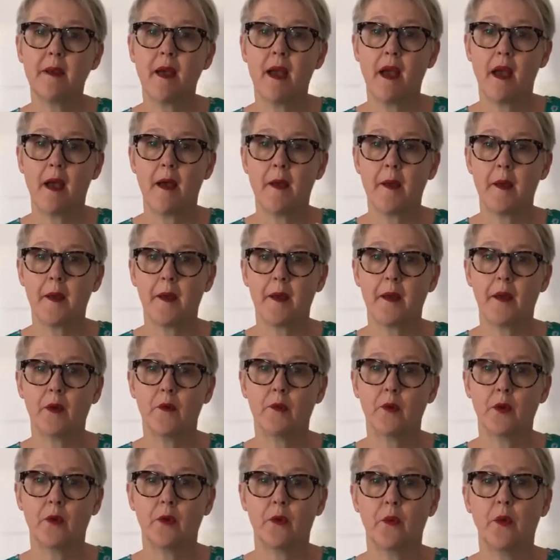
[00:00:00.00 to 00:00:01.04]

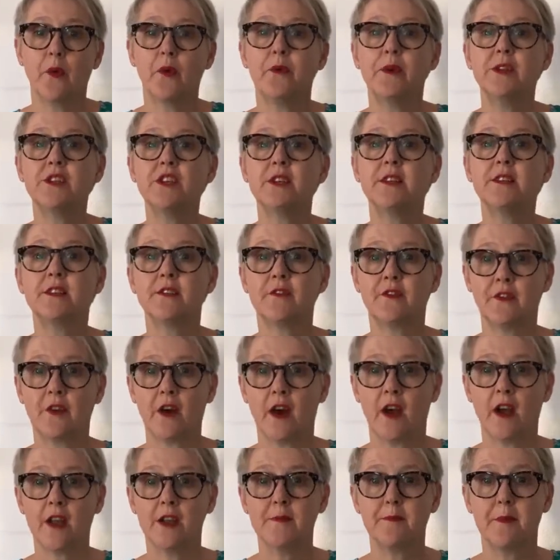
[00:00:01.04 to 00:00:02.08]
were originally
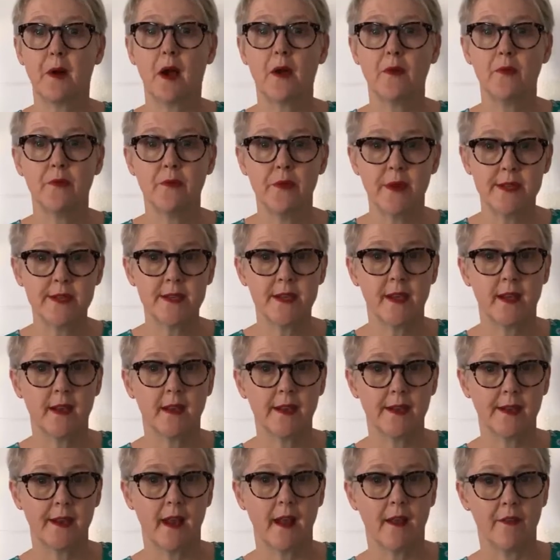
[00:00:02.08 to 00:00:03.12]
defined by
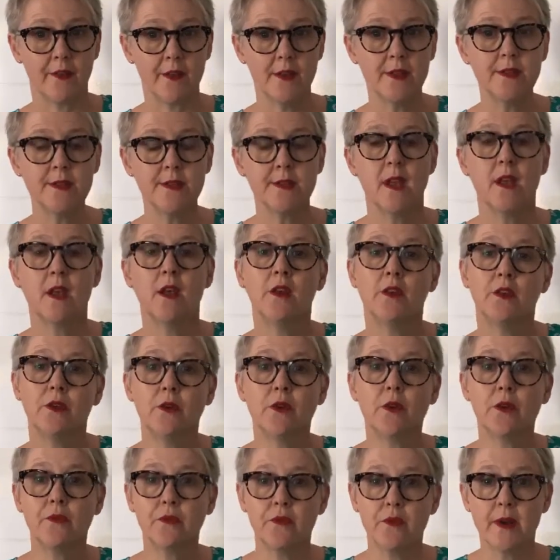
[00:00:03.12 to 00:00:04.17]
Rittel and others. You
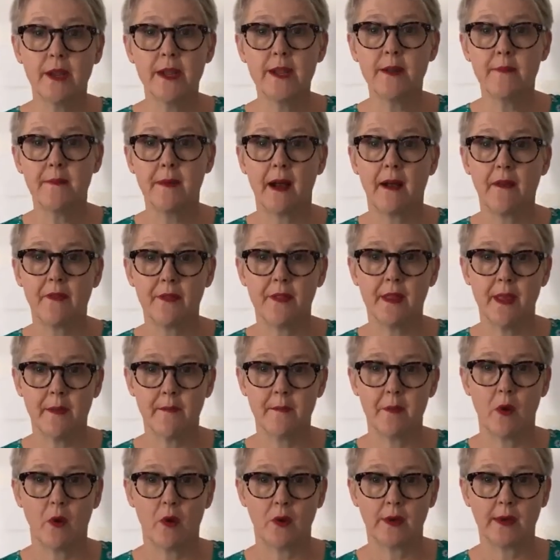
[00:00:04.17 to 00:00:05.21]
can read about
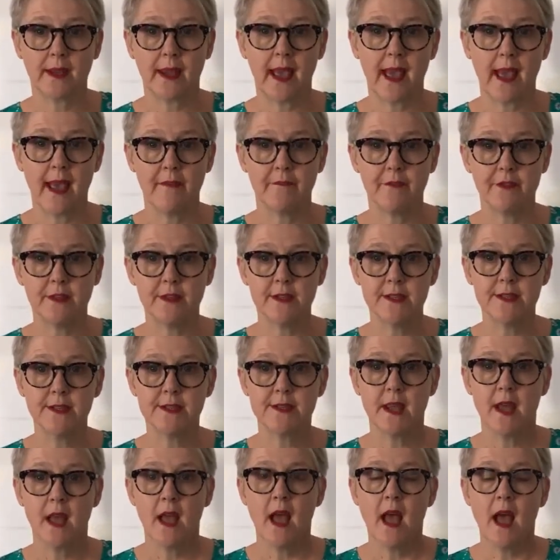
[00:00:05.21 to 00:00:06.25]
them on Canvas,
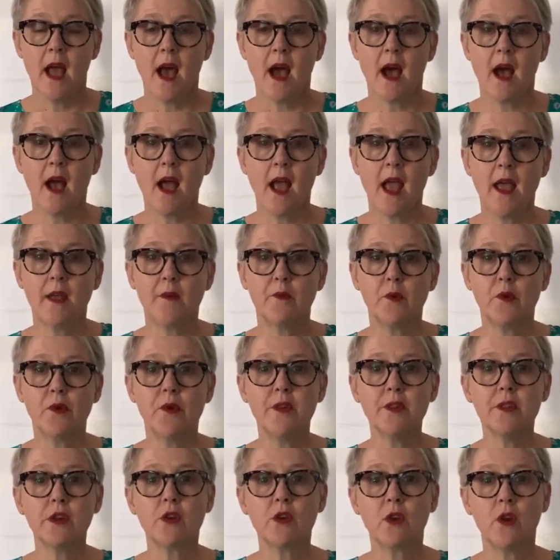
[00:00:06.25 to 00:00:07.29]
and were
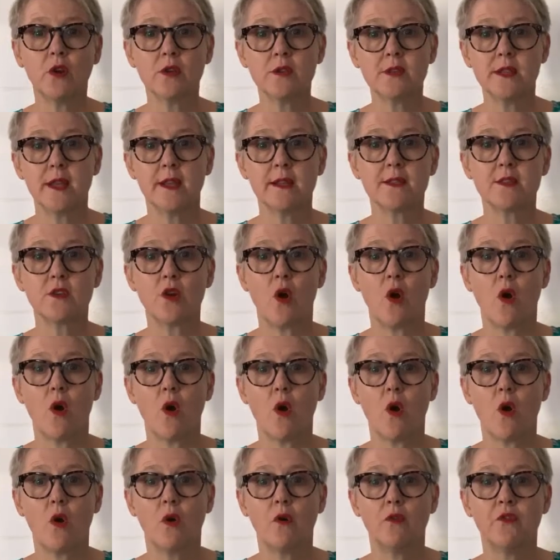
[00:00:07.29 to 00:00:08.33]
in the context
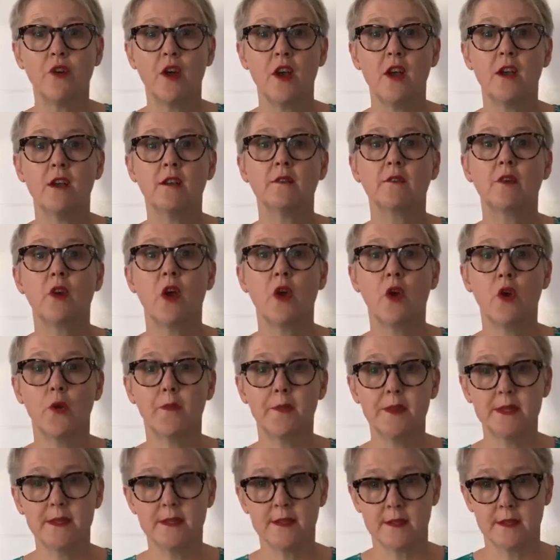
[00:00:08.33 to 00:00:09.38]
of
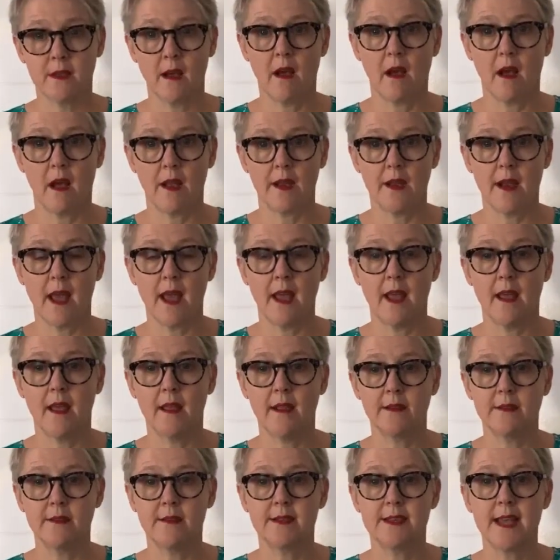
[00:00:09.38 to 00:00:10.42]
urban design
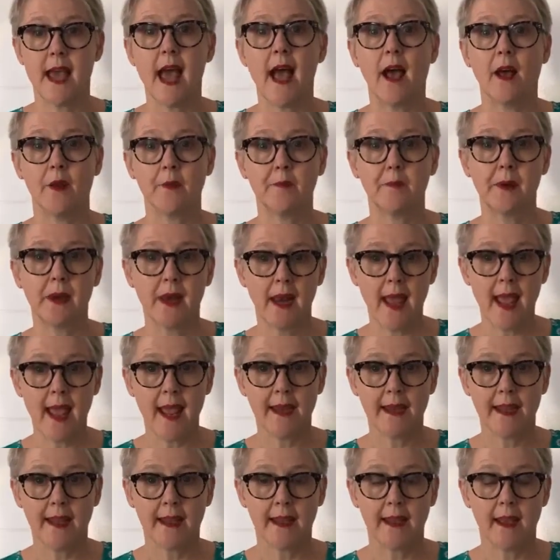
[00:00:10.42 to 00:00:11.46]
and town
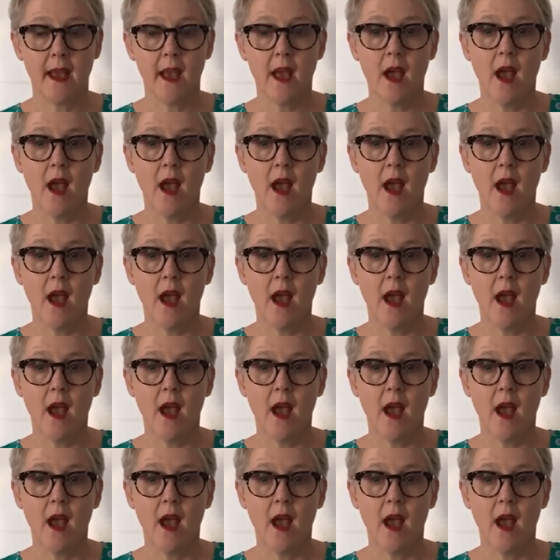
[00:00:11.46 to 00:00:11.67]
planning,